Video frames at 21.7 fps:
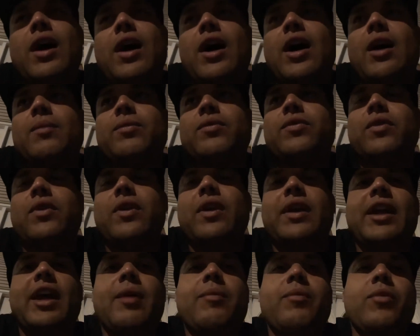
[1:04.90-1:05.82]
certain
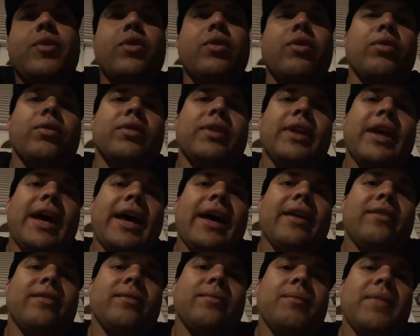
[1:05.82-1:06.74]
chemical
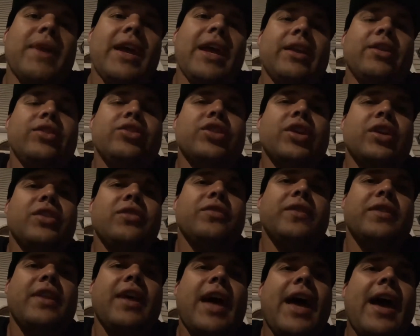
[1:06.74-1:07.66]
that's made just
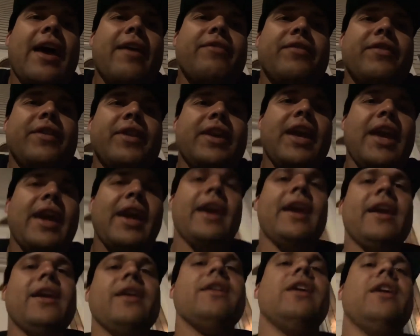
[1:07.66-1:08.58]
for that.
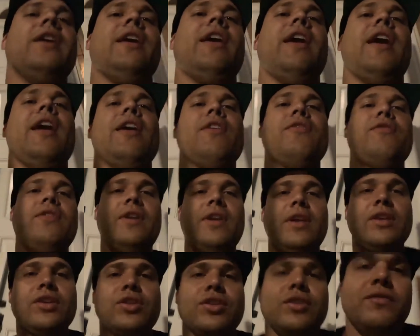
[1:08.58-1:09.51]
A K for
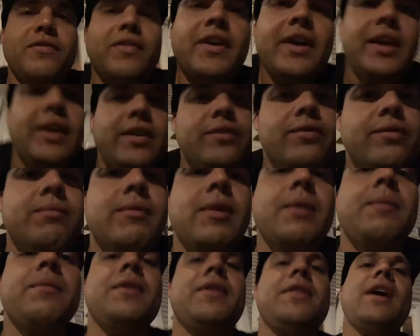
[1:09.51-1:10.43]
kitchen fires.
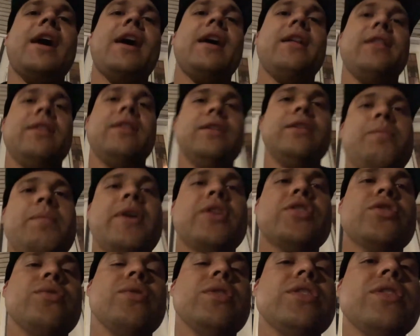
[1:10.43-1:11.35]
Remember that, the
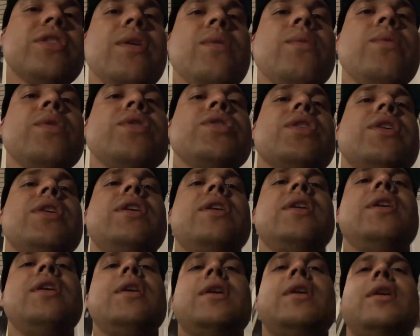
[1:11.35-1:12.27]
special extinguisher.
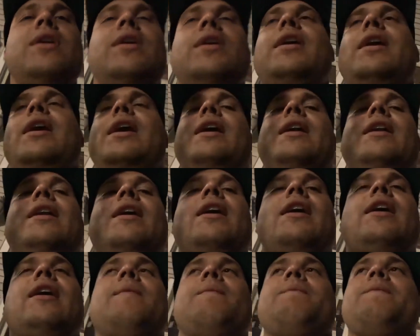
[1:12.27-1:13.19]
And
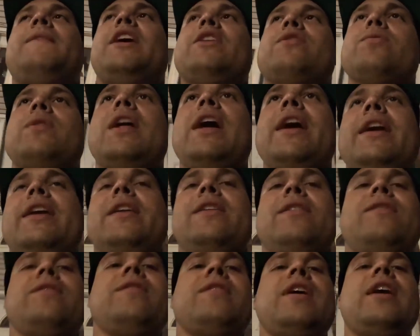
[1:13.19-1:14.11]
that's what I can
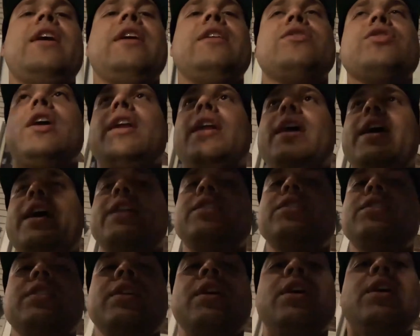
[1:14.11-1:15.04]
say. Try
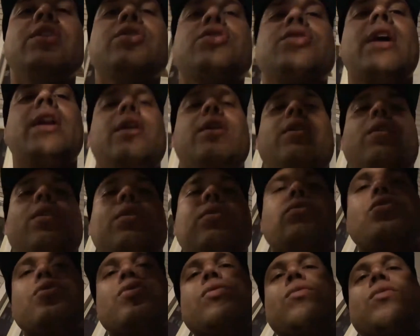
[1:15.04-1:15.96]
to go
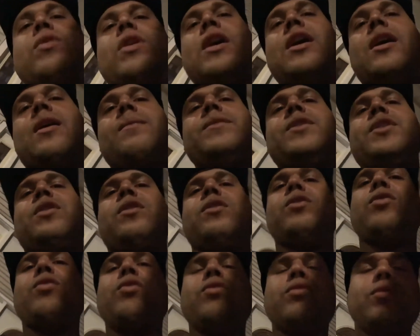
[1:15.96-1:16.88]
to
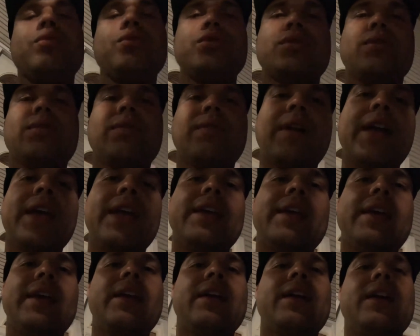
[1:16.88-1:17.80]
Google's great.
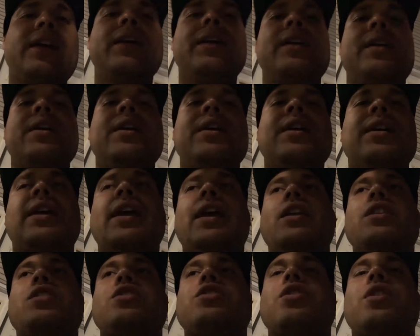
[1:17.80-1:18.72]
Get a
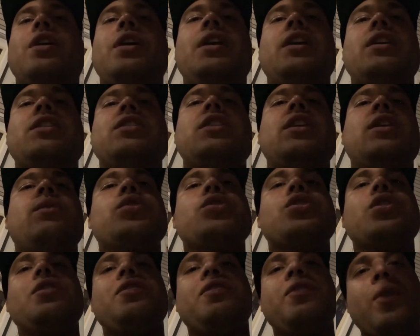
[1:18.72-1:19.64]
certain
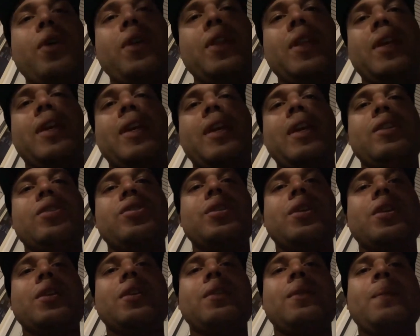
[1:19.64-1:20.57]
extinguisher for the
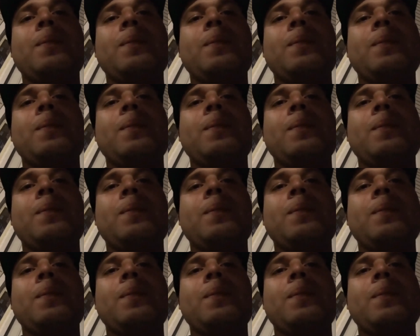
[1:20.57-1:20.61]
kitchen.